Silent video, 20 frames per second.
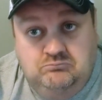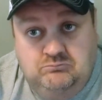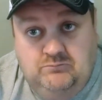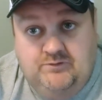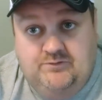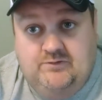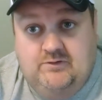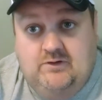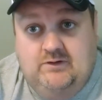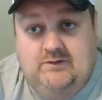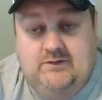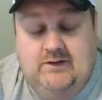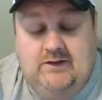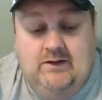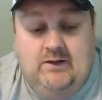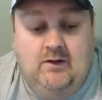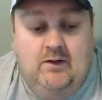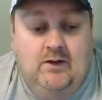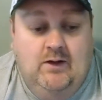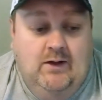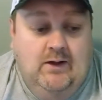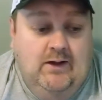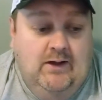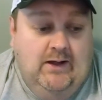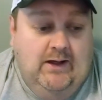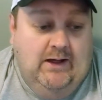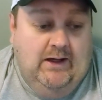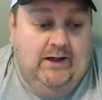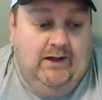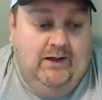Let's start there.
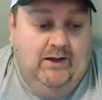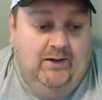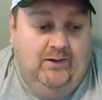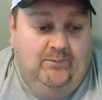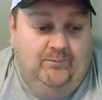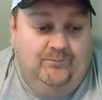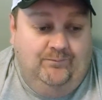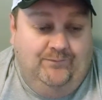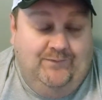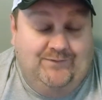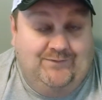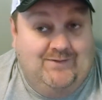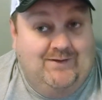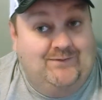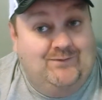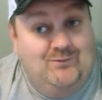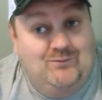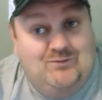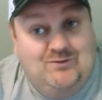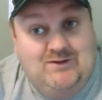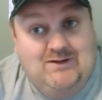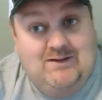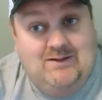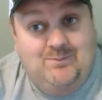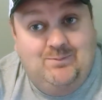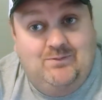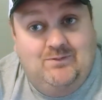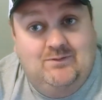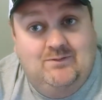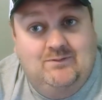It's not too
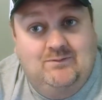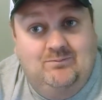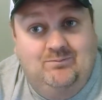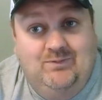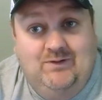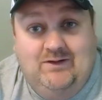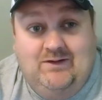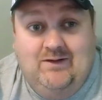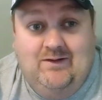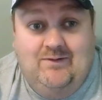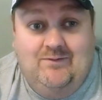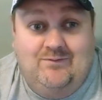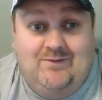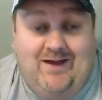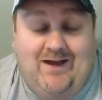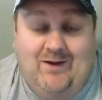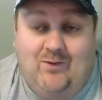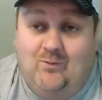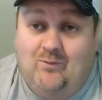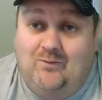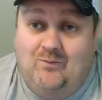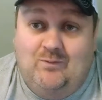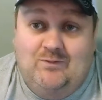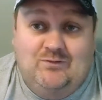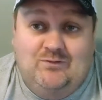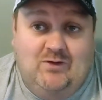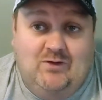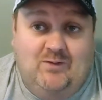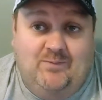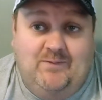cheap because I don't want to
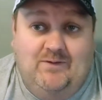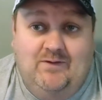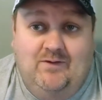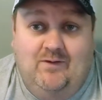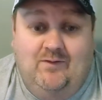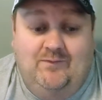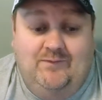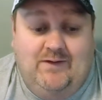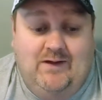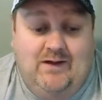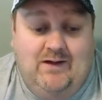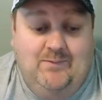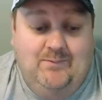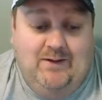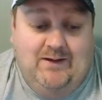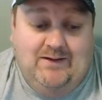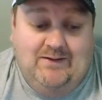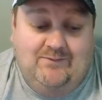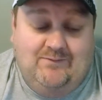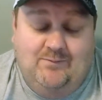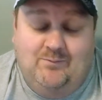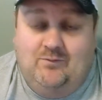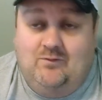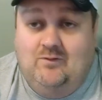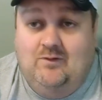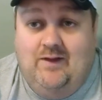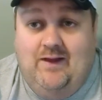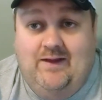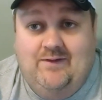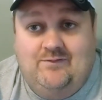resharpen it all the time, and I need something that's
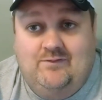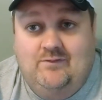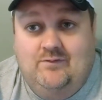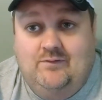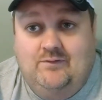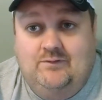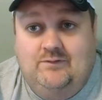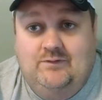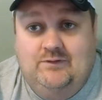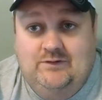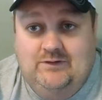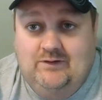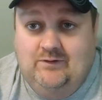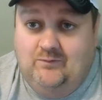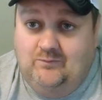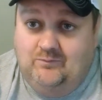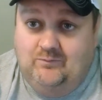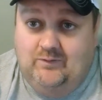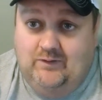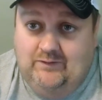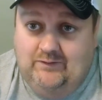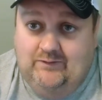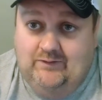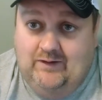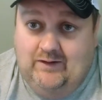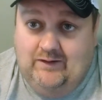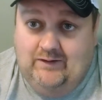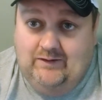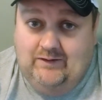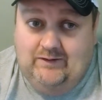going to last long.
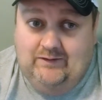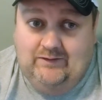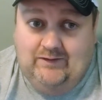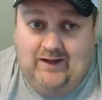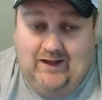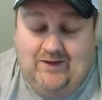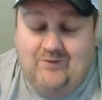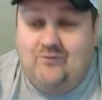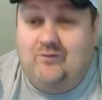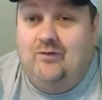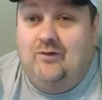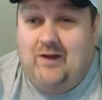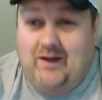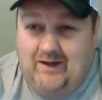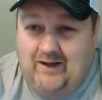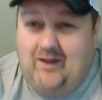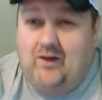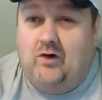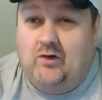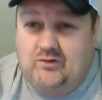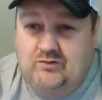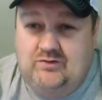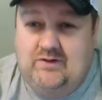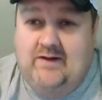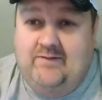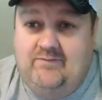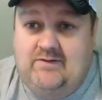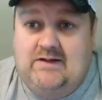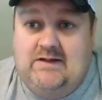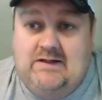It has a lot of
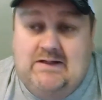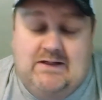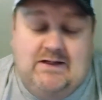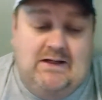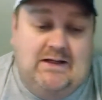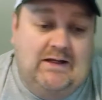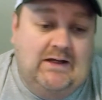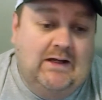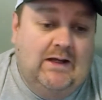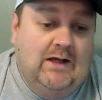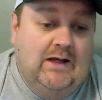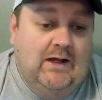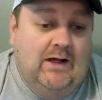longevity in it.